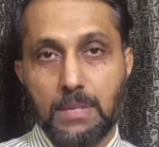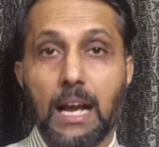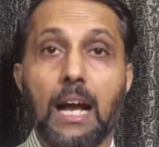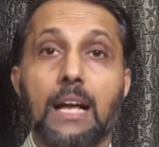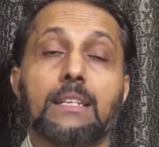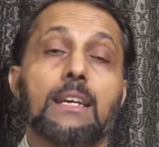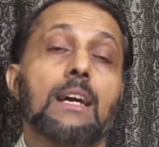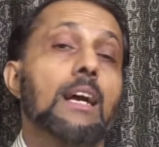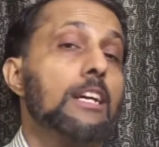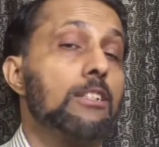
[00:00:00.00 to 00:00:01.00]
and
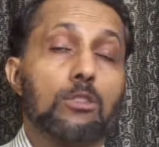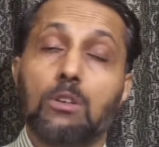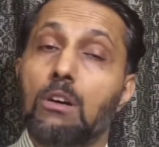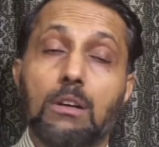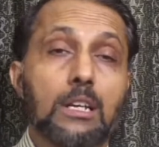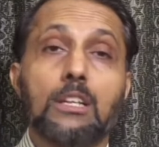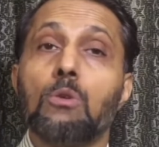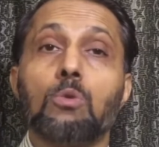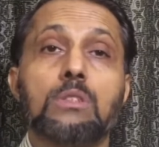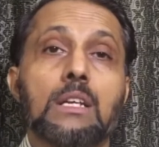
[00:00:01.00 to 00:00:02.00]
it nor
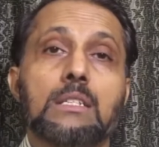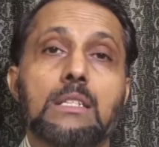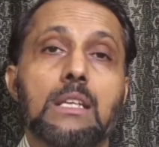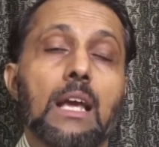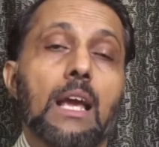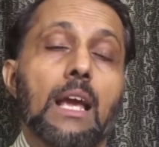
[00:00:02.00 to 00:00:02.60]
reduces